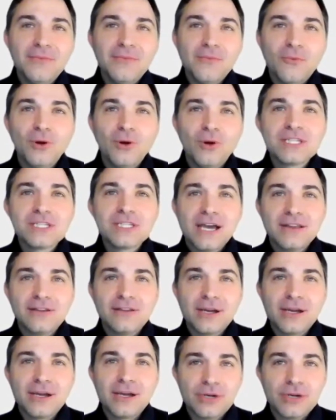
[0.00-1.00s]
Once that
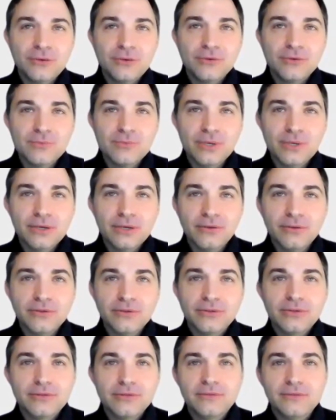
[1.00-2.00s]
library was
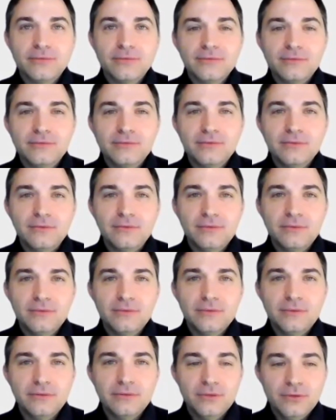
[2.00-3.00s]
built,
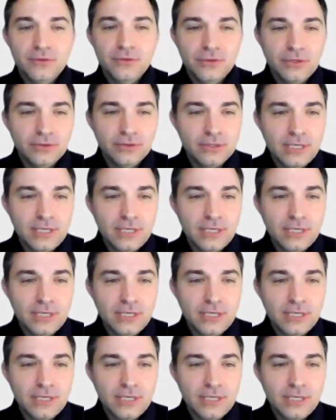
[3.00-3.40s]
you do your